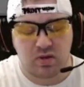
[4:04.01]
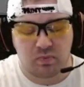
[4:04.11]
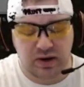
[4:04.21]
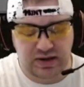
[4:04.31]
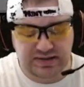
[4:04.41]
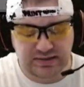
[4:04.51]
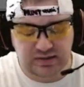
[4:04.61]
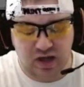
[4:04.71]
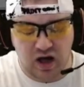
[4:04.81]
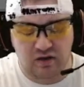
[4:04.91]
But is
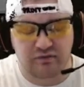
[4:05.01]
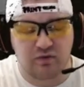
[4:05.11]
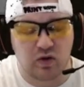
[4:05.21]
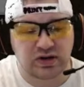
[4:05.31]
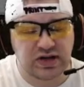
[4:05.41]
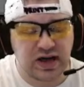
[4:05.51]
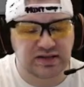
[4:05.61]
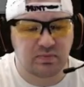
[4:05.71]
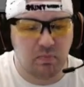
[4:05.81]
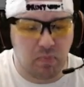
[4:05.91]
a
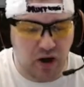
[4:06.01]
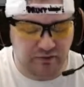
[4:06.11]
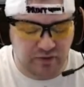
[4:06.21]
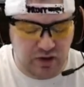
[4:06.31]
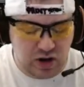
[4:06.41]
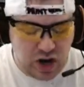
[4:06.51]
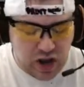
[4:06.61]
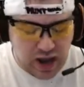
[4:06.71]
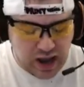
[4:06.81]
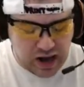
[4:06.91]
vortex buffer,
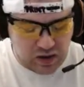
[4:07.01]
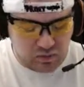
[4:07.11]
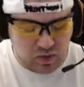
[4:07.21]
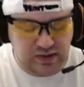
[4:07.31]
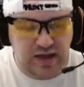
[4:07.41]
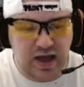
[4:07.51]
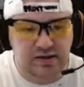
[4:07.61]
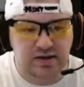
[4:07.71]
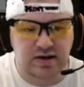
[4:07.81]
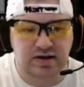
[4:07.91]
and what
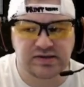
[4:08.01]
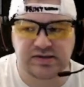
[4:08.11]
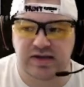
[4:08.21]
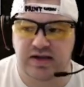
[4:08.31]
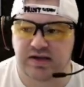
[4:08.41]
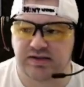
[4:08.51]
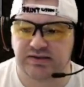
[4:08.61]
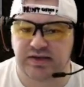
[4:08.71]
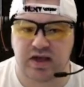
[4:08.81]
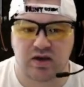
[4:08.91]
that does
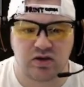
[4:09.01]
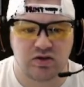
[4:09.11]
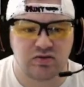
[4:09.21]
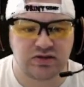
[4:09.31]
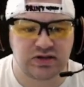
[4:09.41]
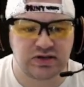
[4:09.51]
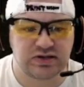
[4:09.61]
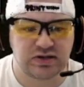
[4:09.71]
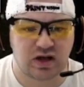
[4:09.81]
is it uses